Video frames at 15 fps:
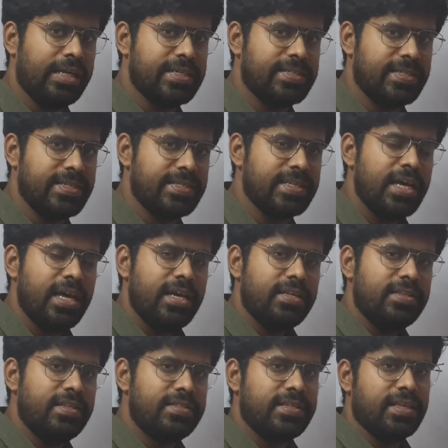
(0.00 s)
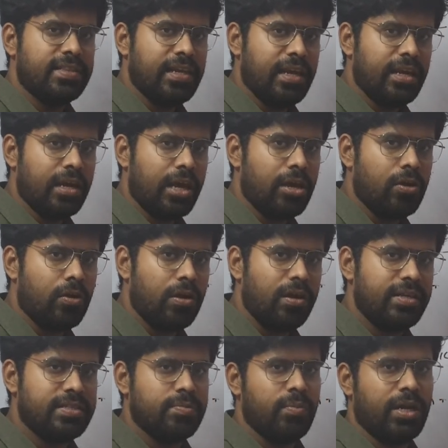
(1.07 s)
industries. This ethylene
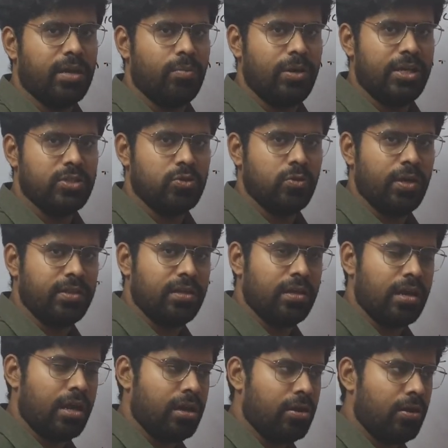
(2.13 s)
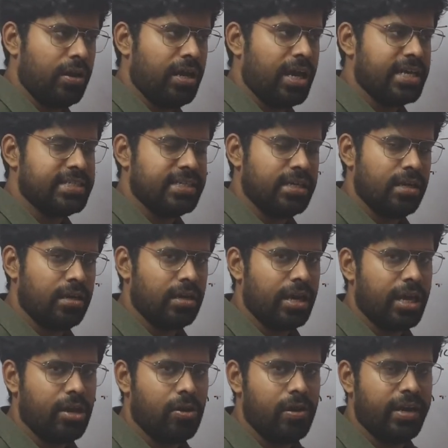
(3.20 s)
glycol is metabolized to glycolic acid and
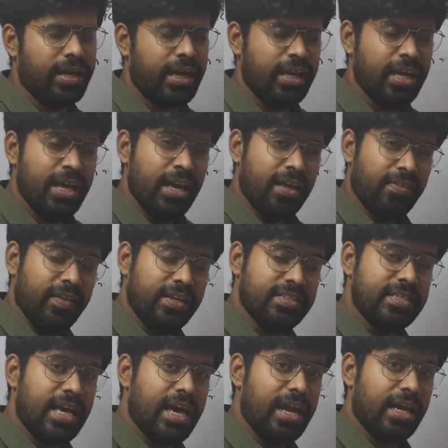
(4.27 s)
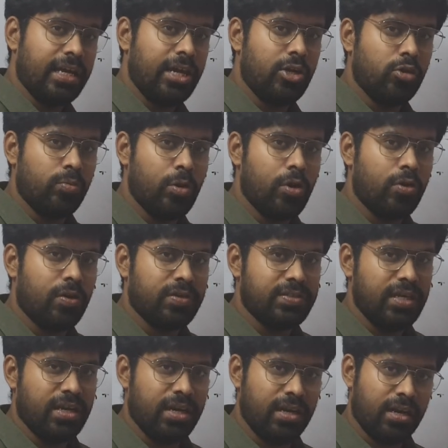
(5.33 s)
glycolaldehyde that is directly tubular
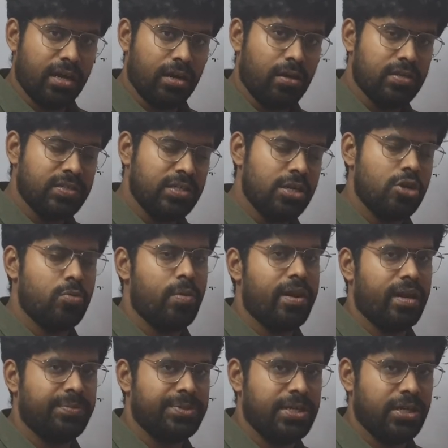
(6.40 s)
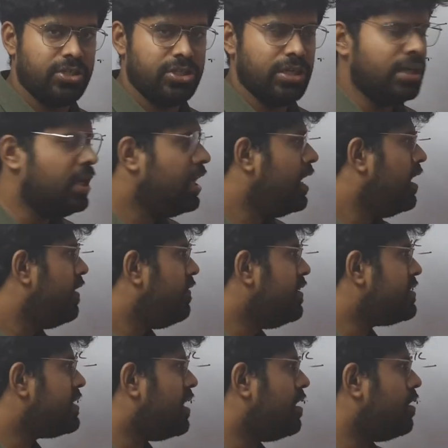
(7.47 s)
toxic and can cause intertubular obstruction.
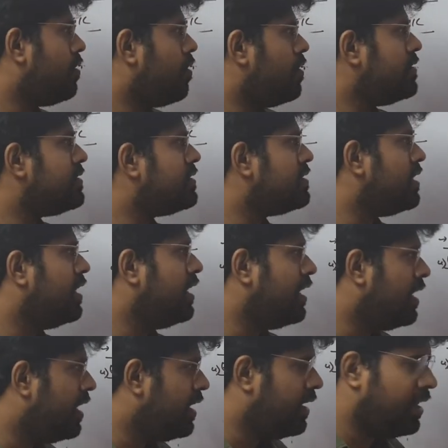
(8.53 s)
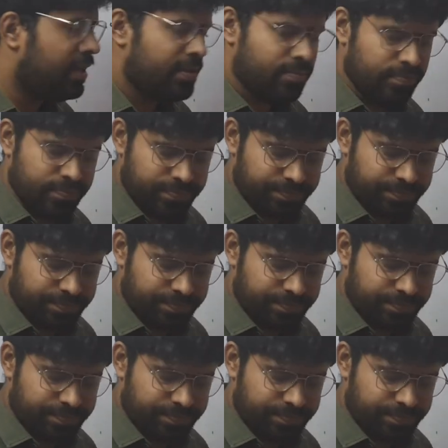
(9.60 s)
This can cause uh,